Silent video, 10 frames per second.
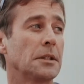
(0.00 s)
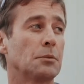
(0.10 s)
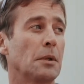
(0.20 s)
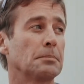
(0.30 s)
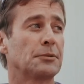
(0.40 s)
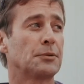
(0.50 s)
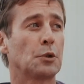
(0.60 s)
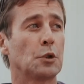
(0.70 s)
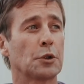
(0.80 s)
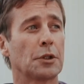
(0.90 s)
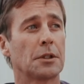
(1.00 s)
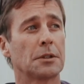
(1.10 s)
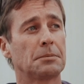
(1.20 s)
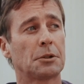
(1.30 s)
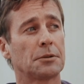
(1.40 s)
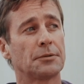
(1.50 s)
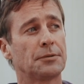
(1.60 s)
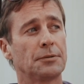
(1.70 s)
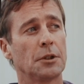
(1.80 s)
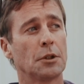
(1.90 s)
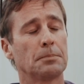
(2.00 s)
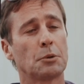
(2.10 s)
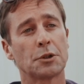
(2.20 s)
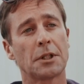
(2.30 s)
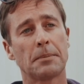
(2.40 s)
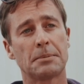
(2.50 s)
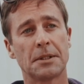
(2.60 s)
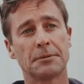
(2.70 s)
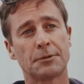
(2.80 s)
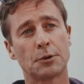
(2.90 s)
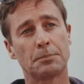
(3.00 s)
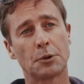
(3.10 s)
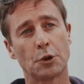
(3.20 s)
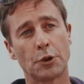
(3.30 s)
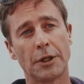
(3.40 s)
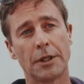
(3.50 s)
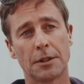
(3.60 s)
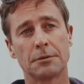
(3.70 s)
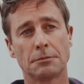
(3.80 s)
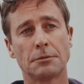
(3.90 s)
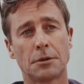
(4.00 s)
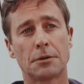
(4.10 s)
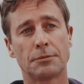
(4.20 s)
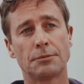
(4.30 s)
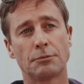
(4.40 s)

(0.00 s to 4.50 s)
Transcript: did one before that I sort of, you know, put taps in for a brewery and sort of